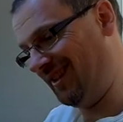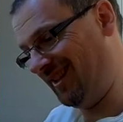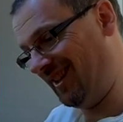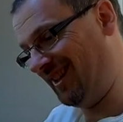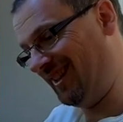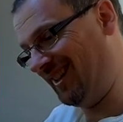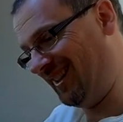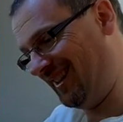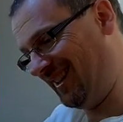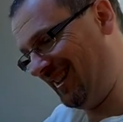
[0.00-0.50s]

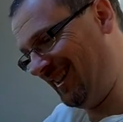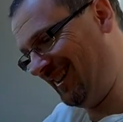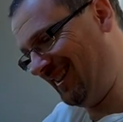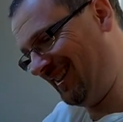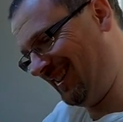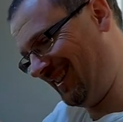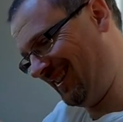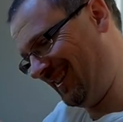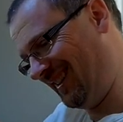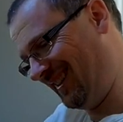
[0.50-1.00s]
Yes it is.
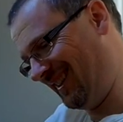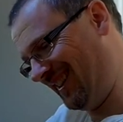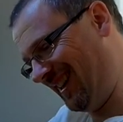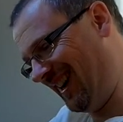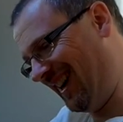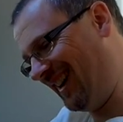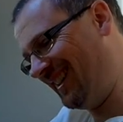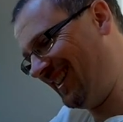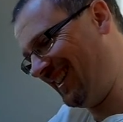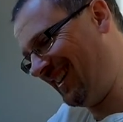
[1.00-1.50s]

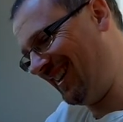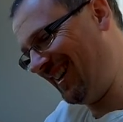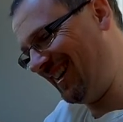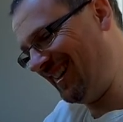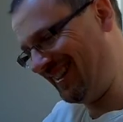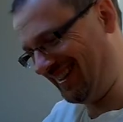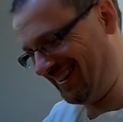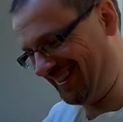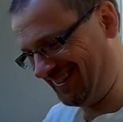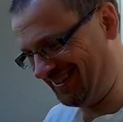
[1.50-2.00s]
Yes it
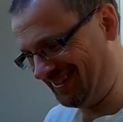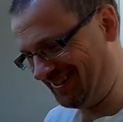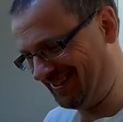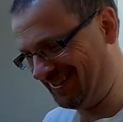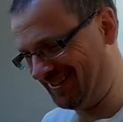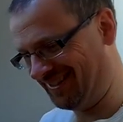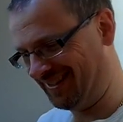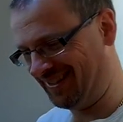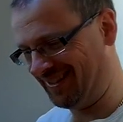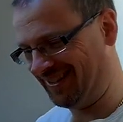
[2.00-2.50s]
is.
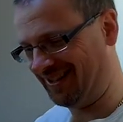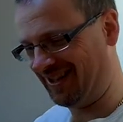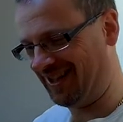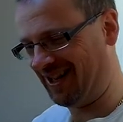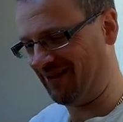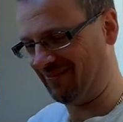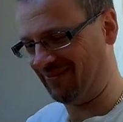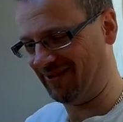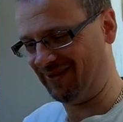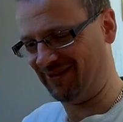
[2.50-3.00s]

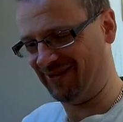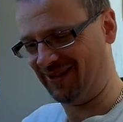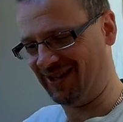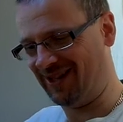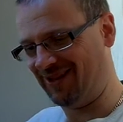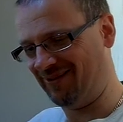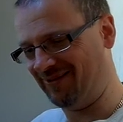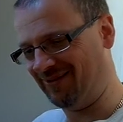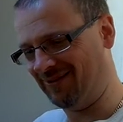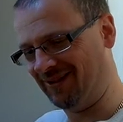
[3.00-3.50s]
Yeah, there we
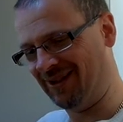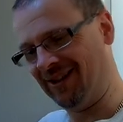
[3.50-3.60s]
go.